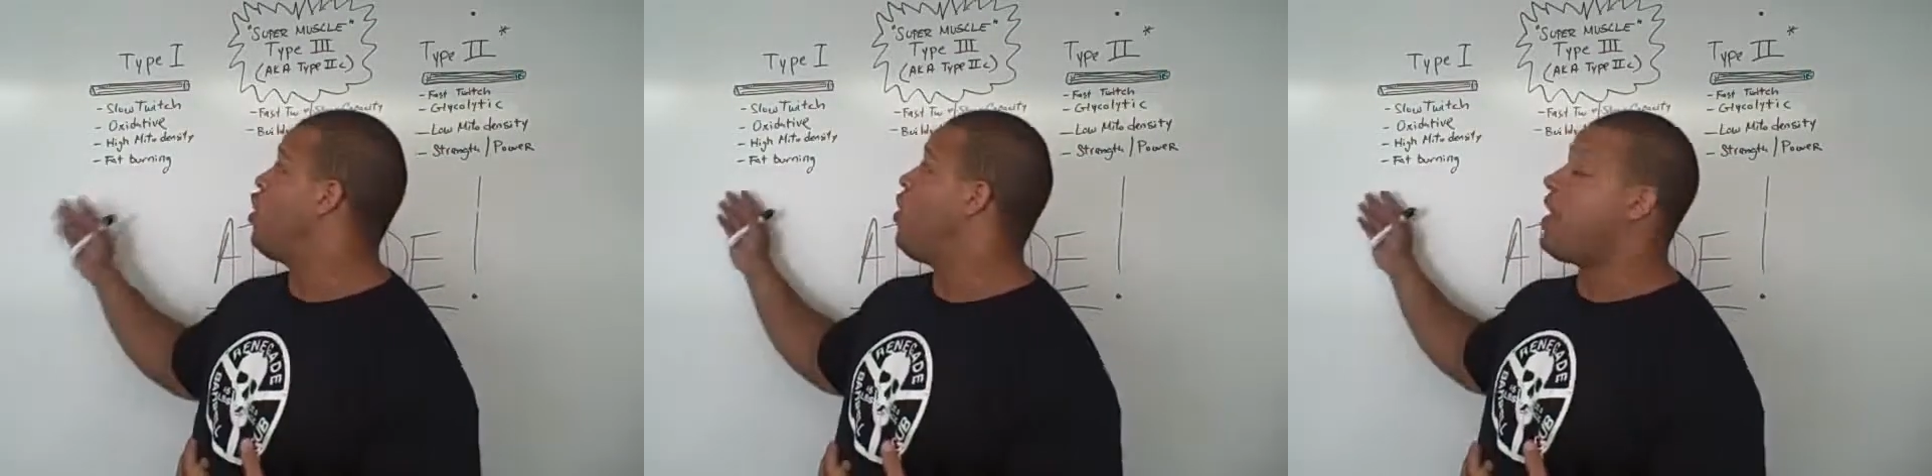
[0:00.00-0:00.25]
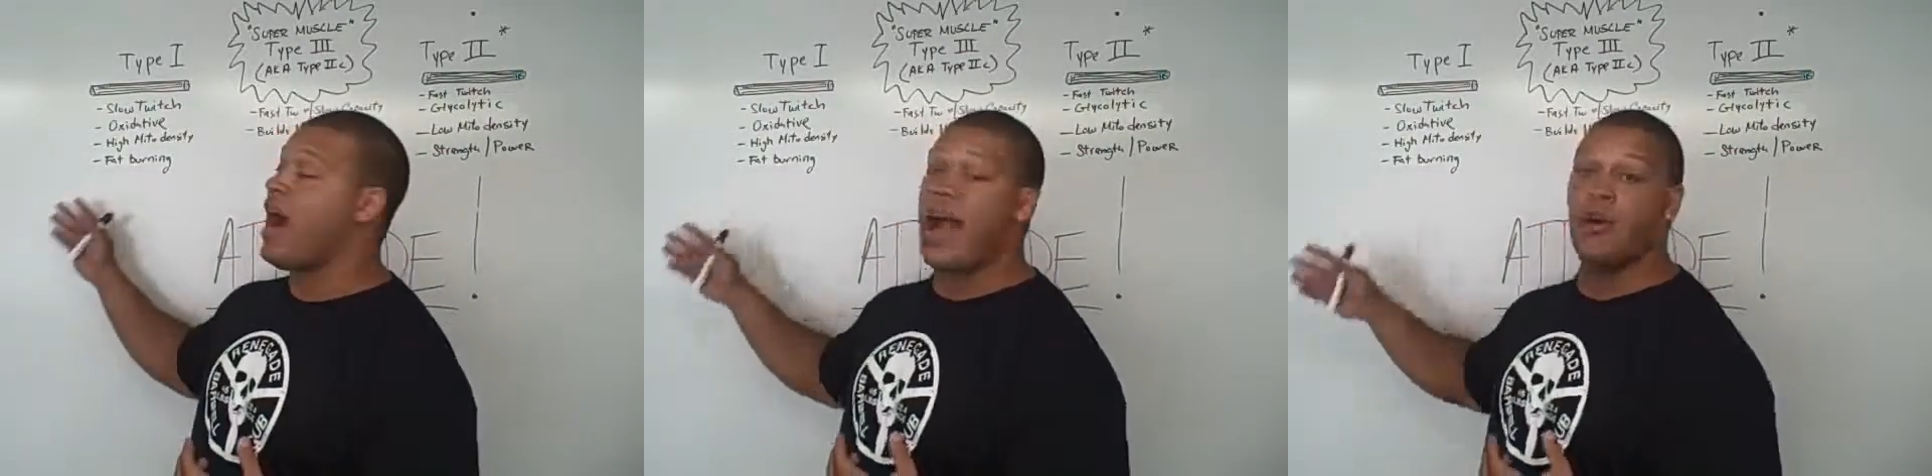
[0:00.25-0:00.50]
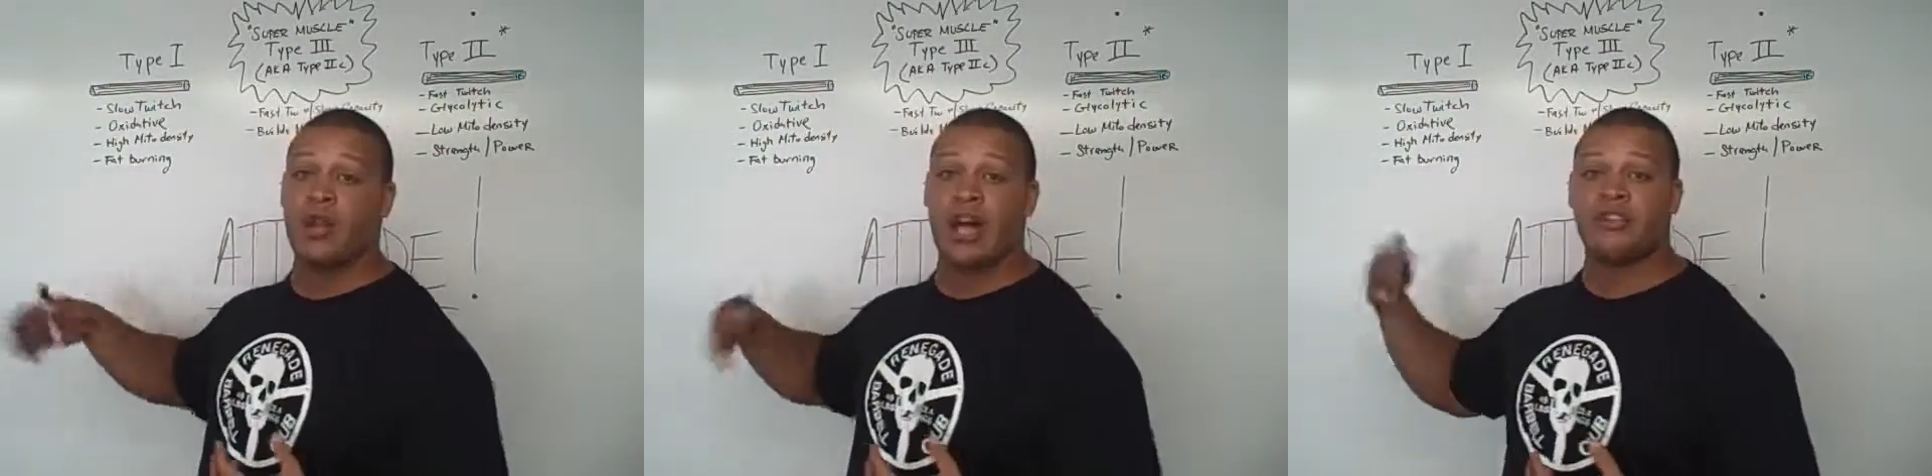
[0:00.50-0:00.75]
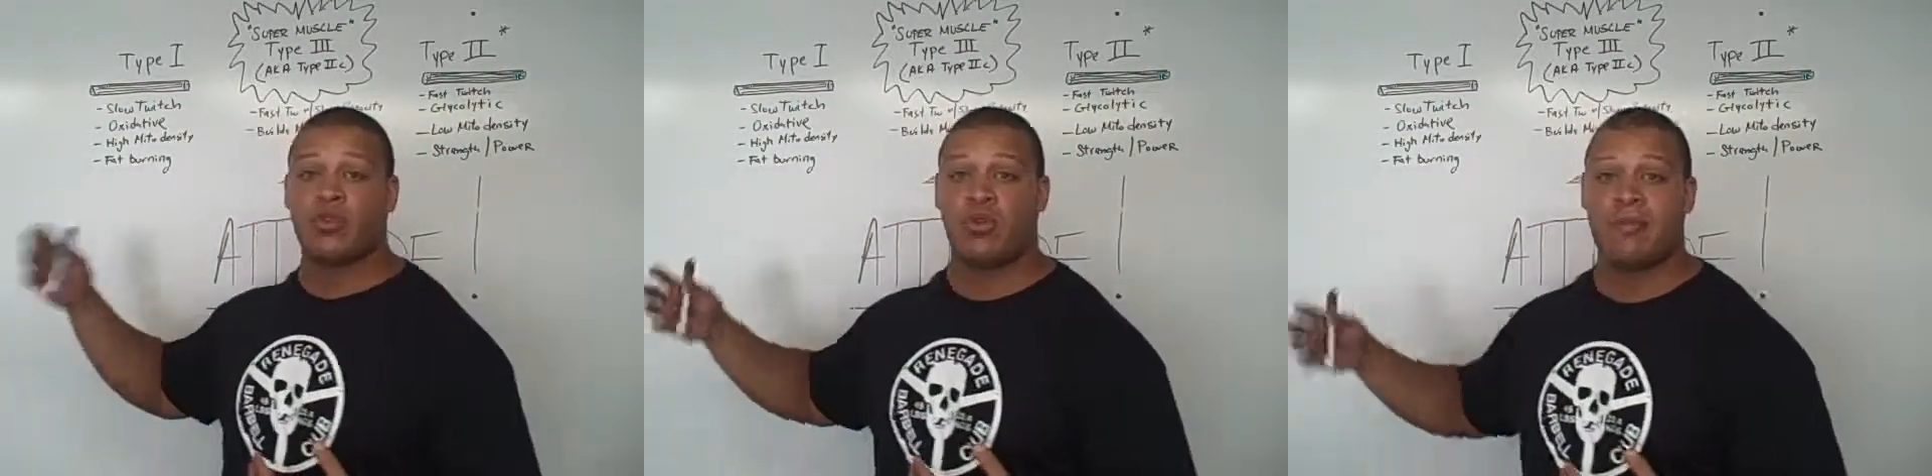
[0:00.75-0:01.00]
You know, a guy who
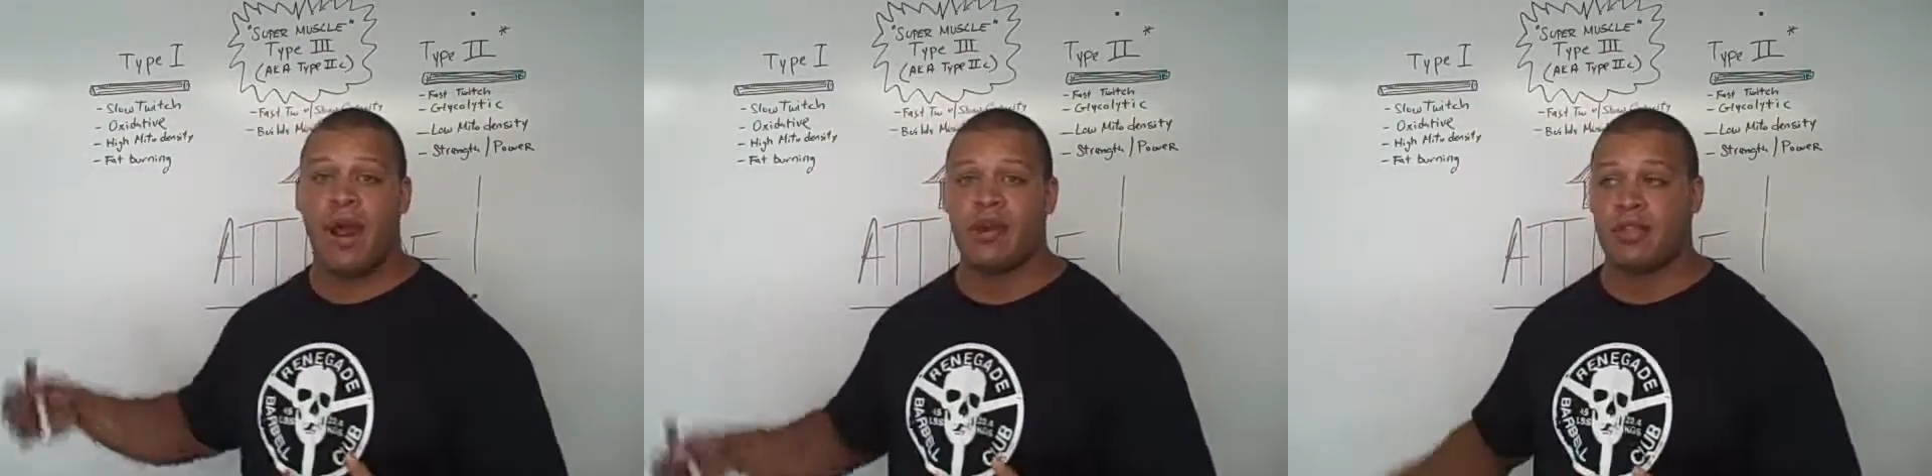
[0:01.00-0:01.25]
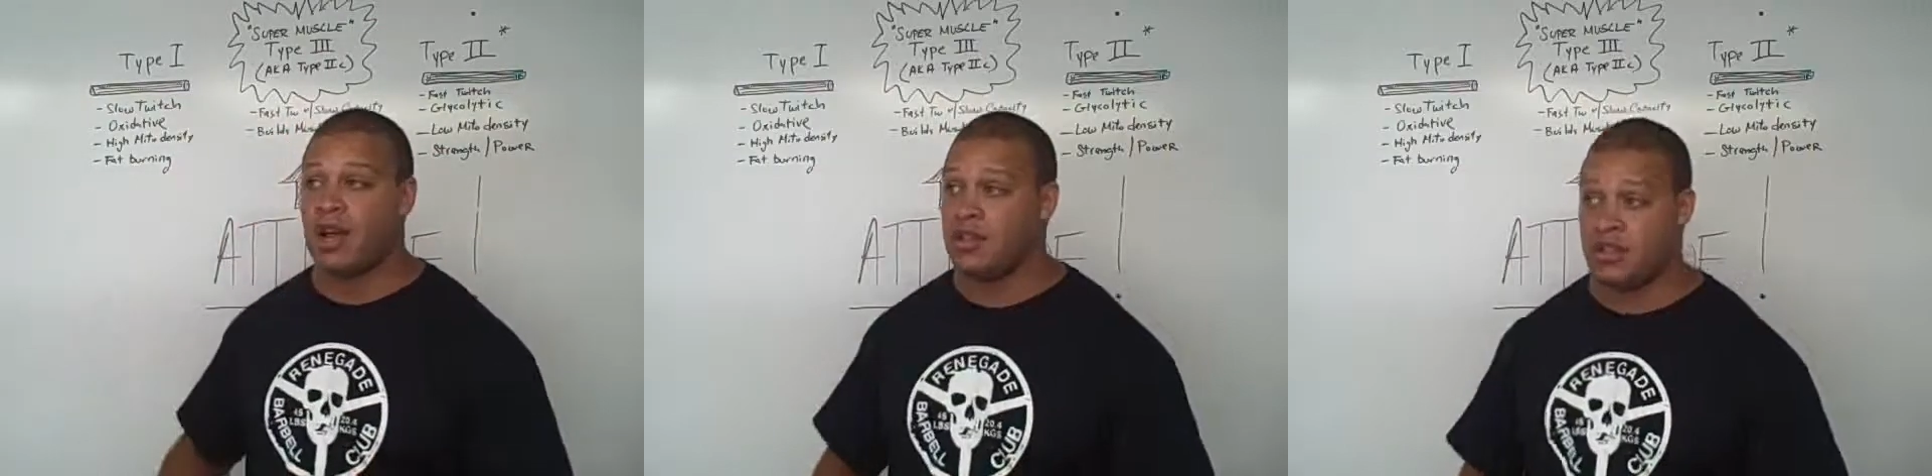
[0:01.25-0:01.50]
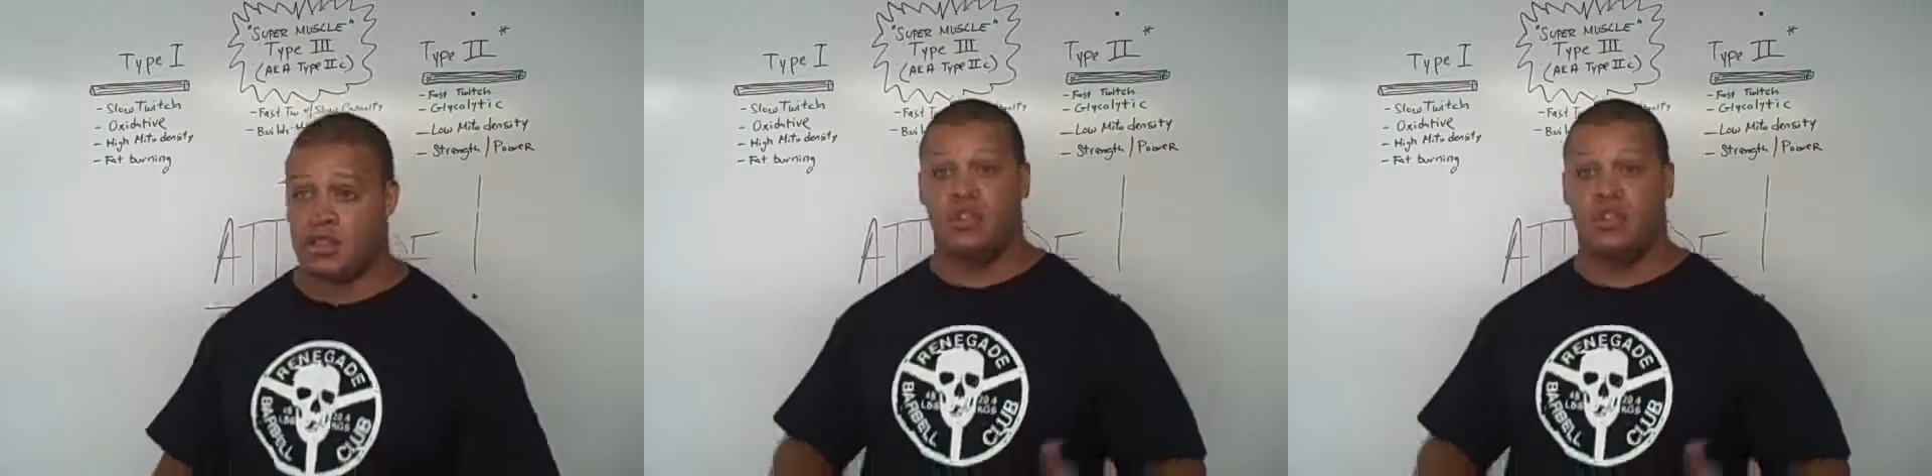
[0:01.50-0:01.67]
likes to run marathons